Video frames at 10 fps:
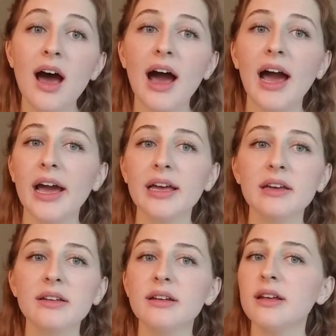
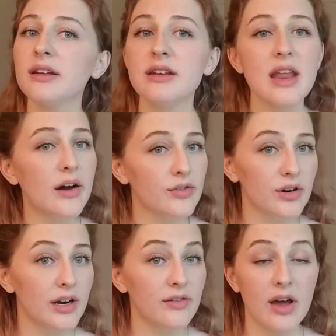I've
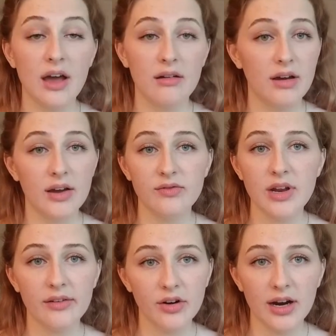never
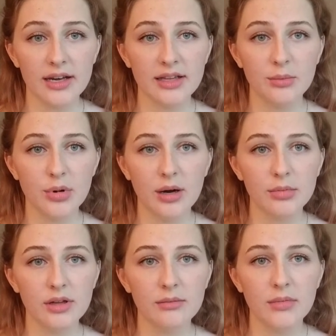had that
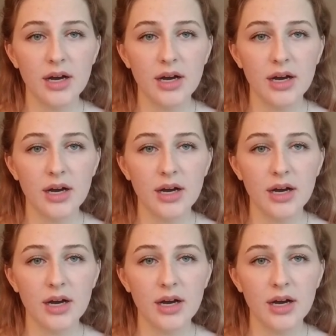problem.